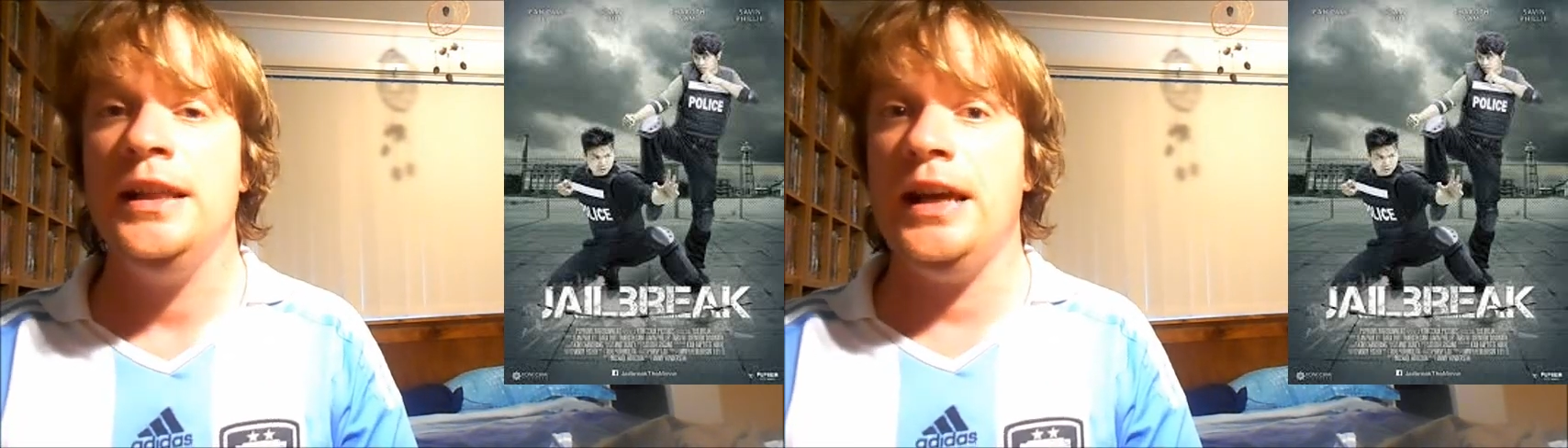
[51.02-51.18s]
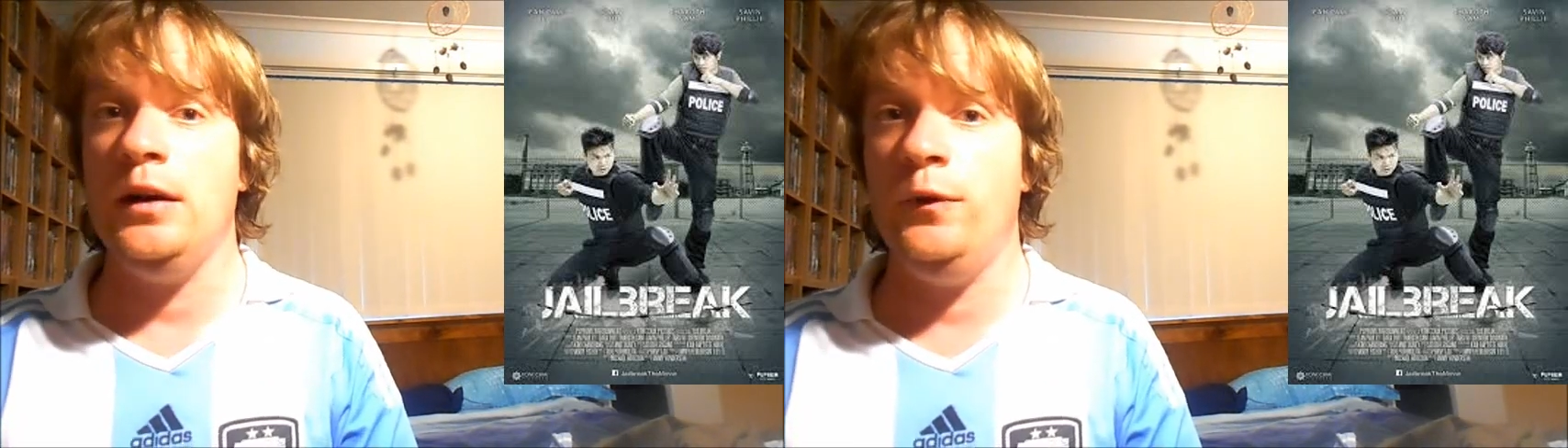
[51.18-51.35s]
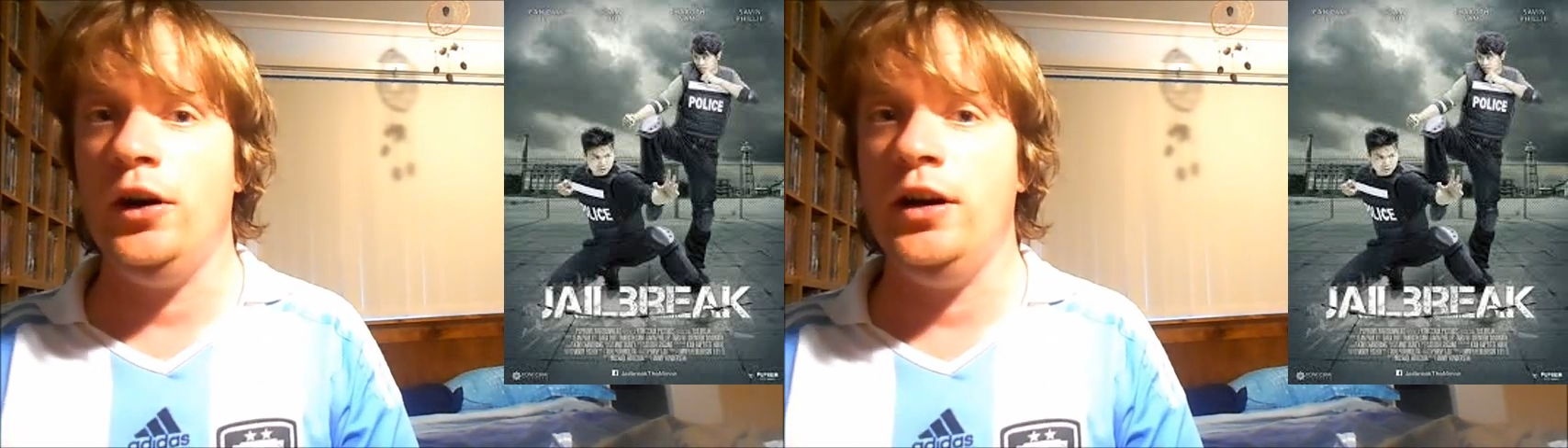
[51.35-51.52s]

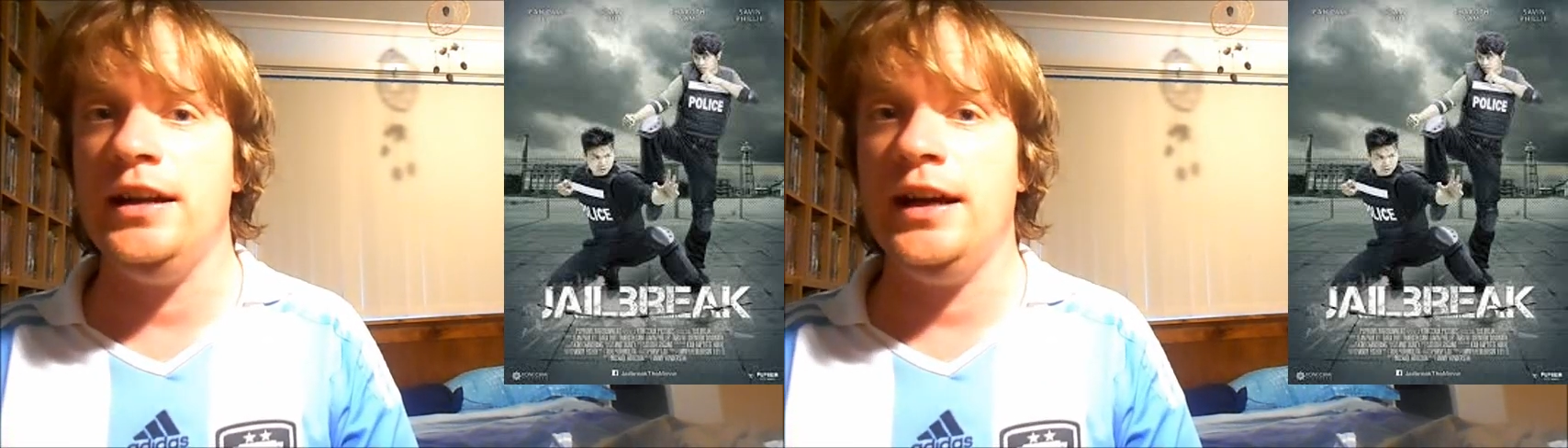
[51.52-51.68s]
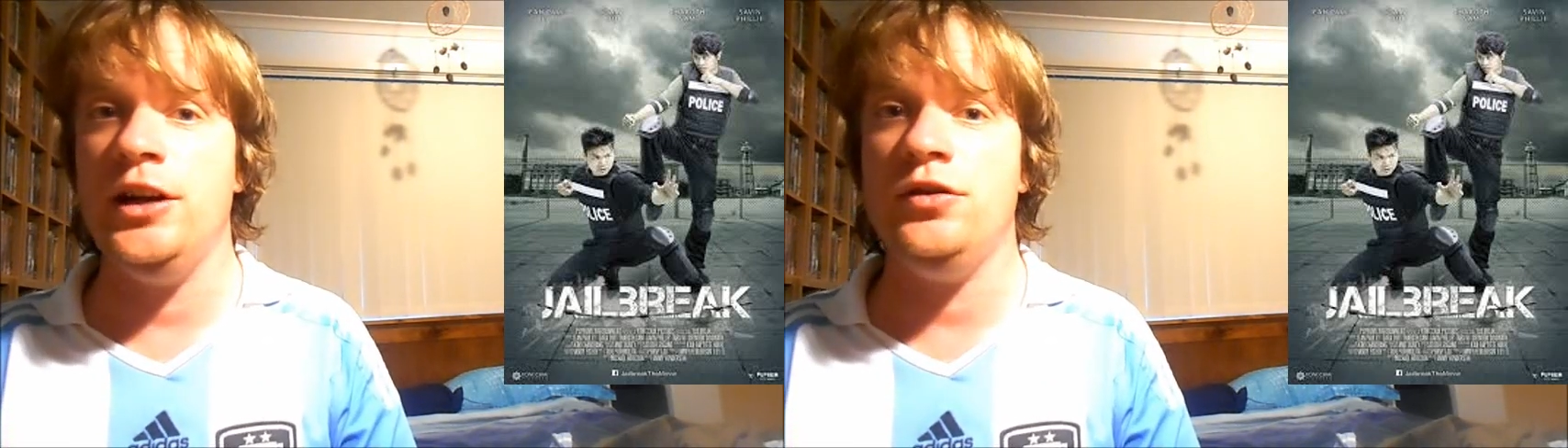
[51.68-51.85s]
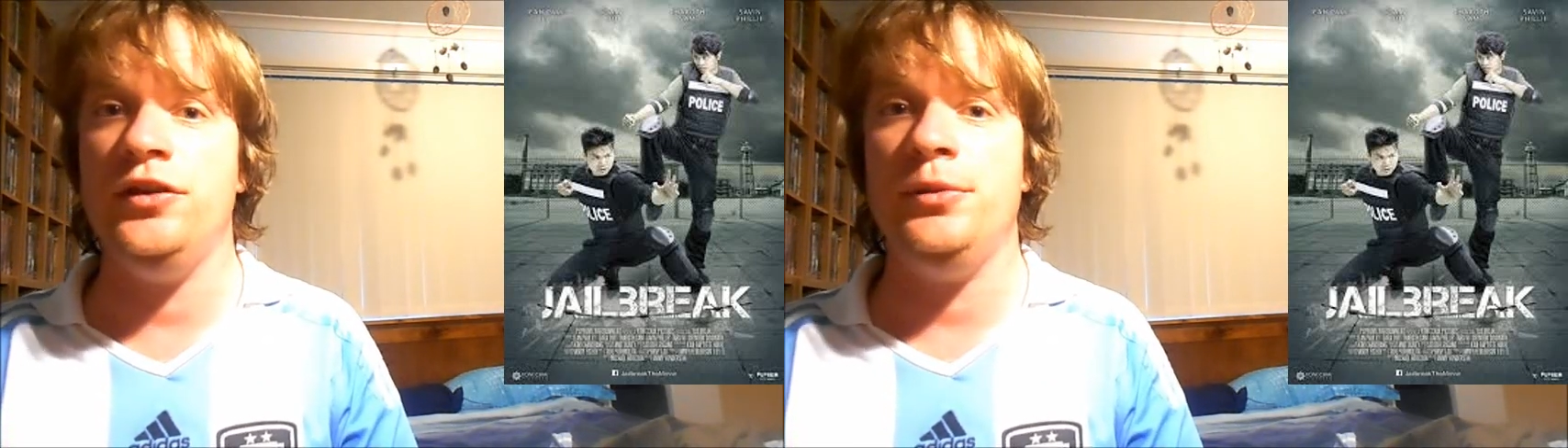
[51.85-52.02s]
that are very
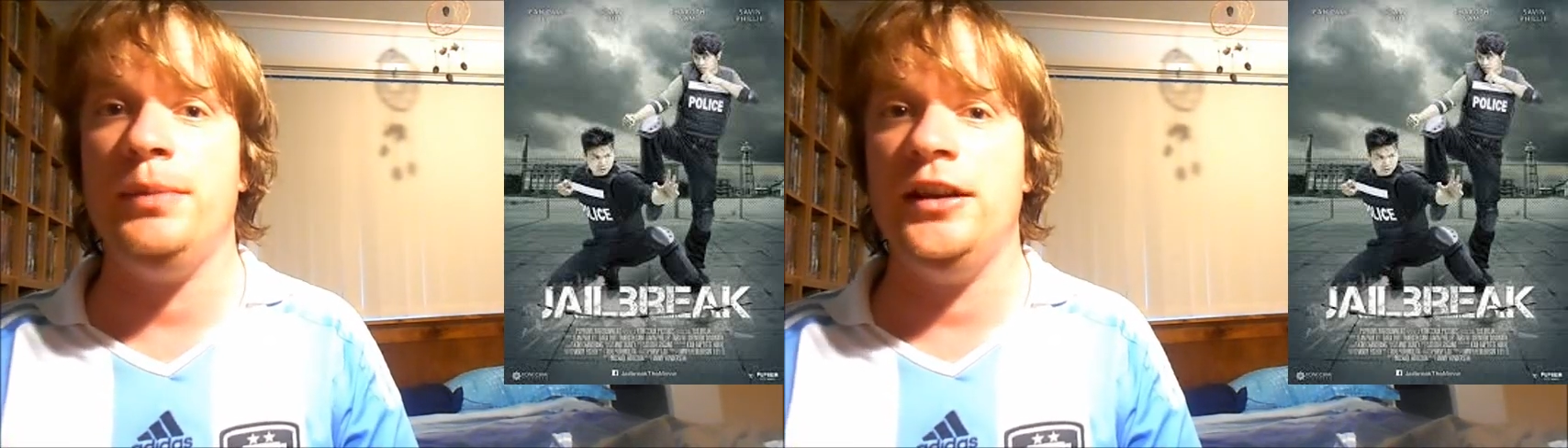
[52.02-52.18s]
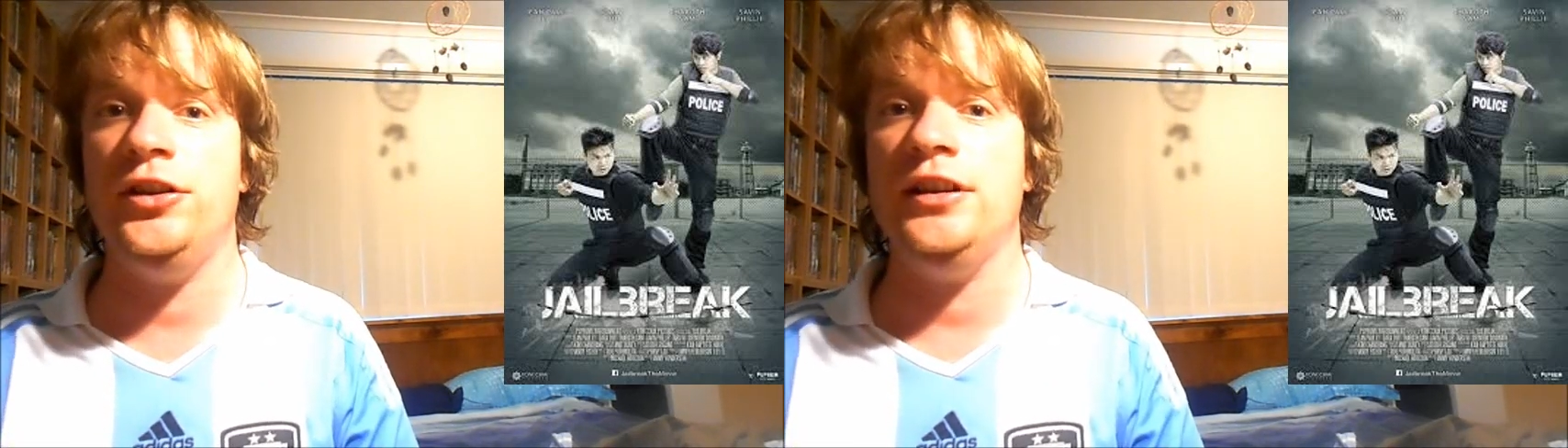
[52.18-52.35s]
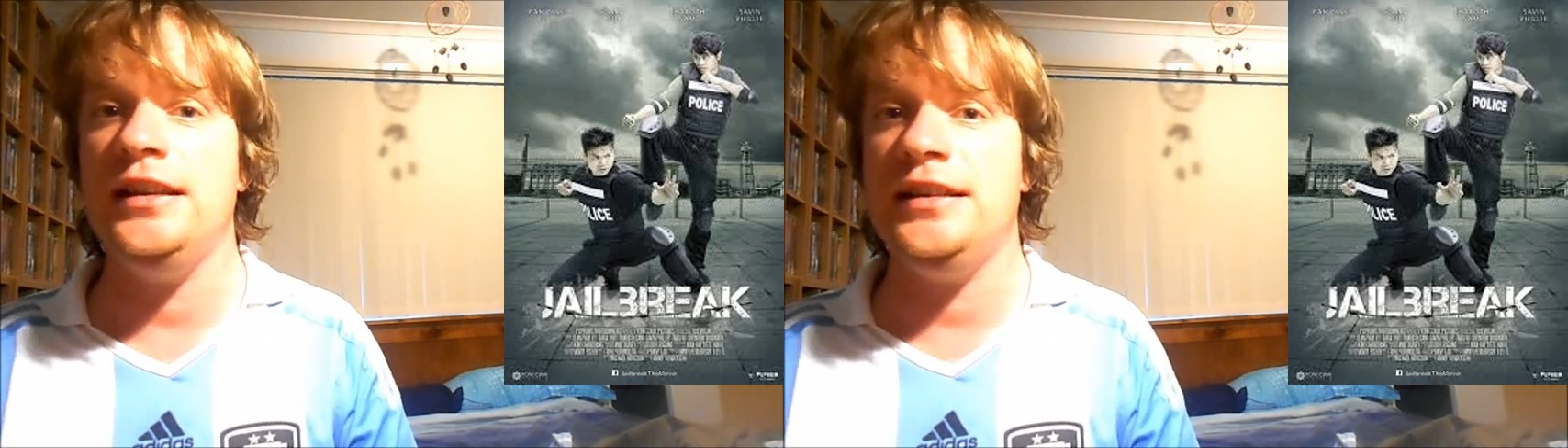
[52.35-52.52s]
dangerous and
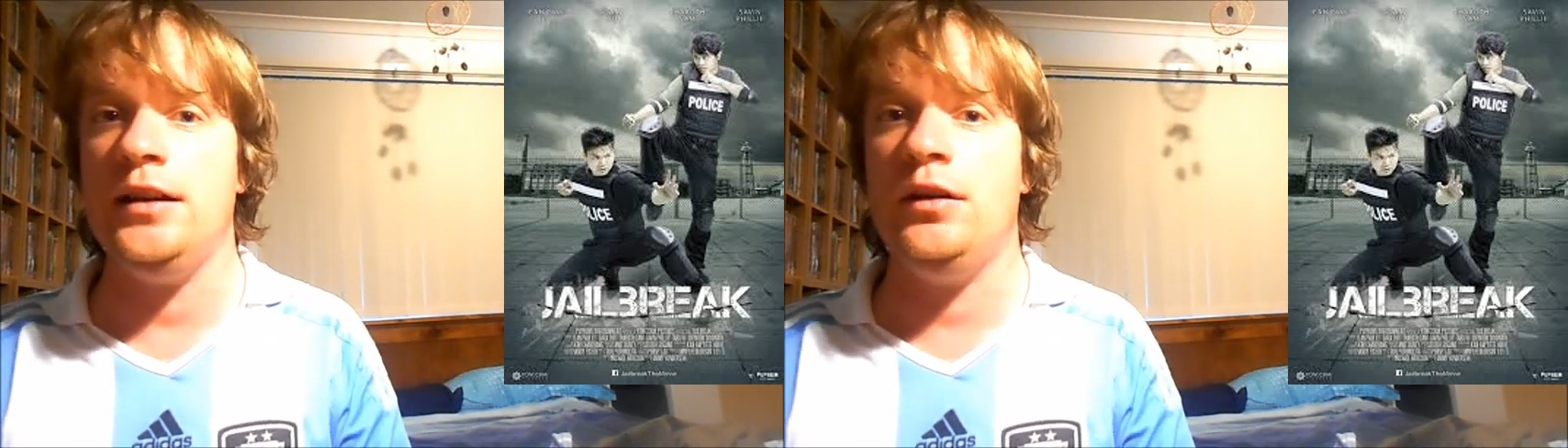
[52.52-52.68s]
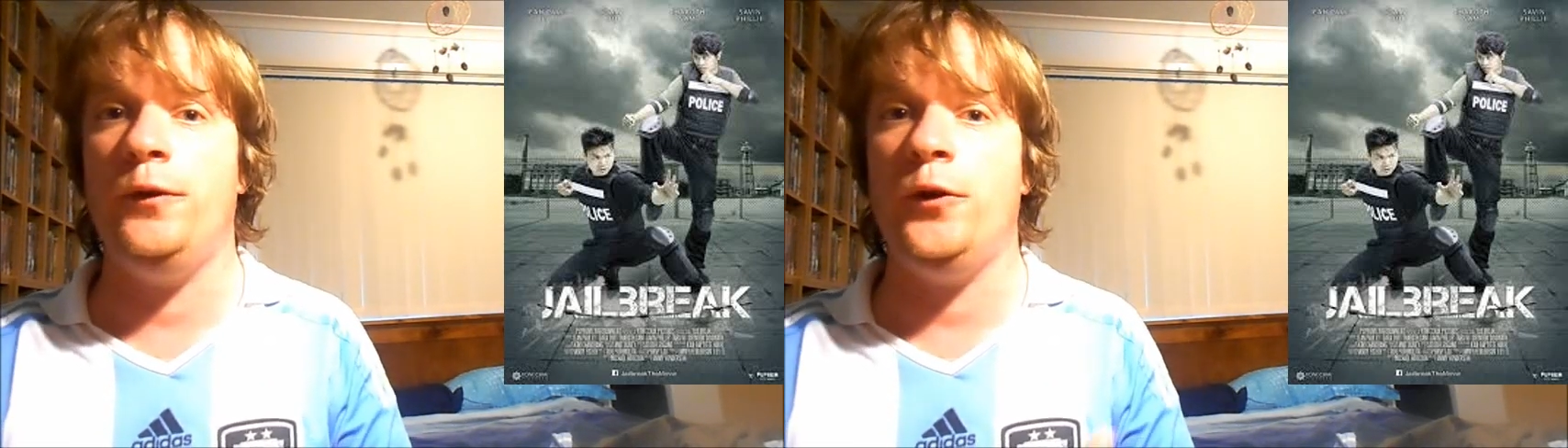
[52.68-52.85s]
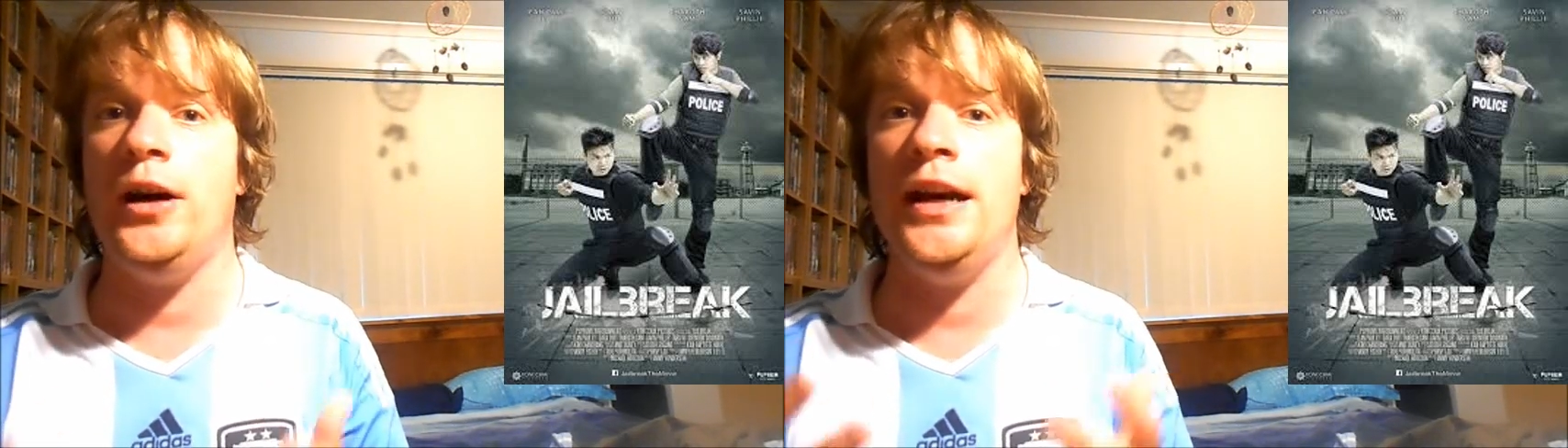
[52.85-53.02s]
basically
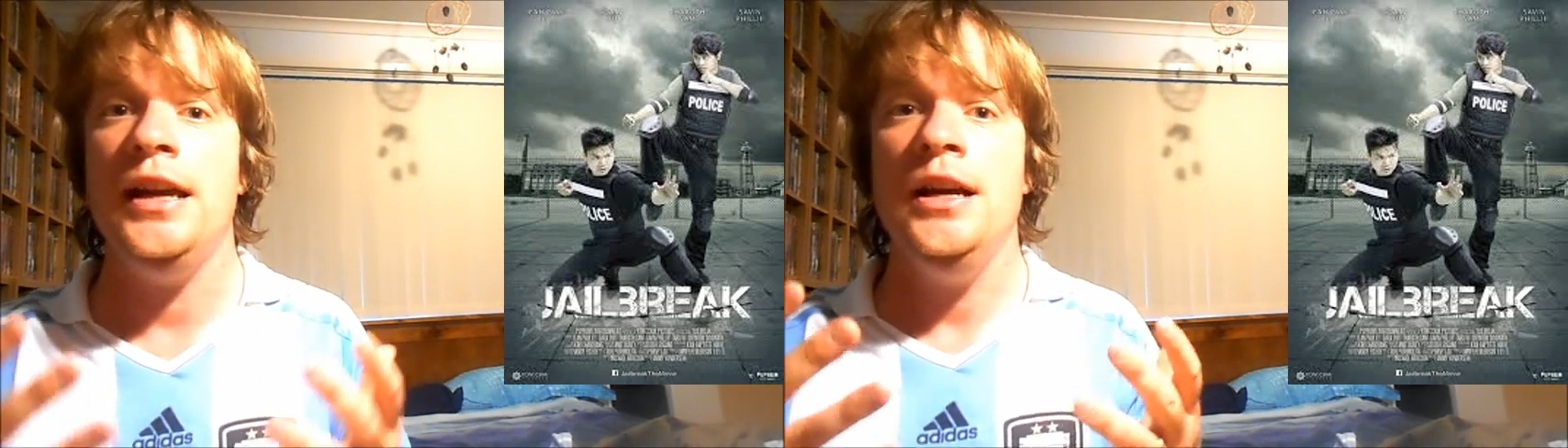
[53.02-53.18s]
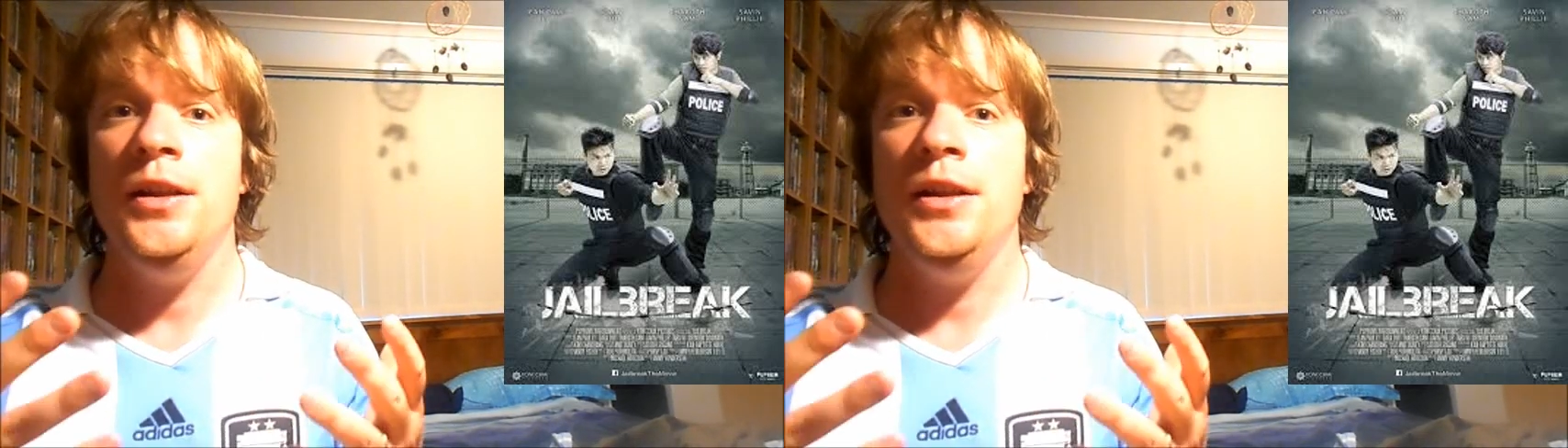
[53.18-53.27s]
terrify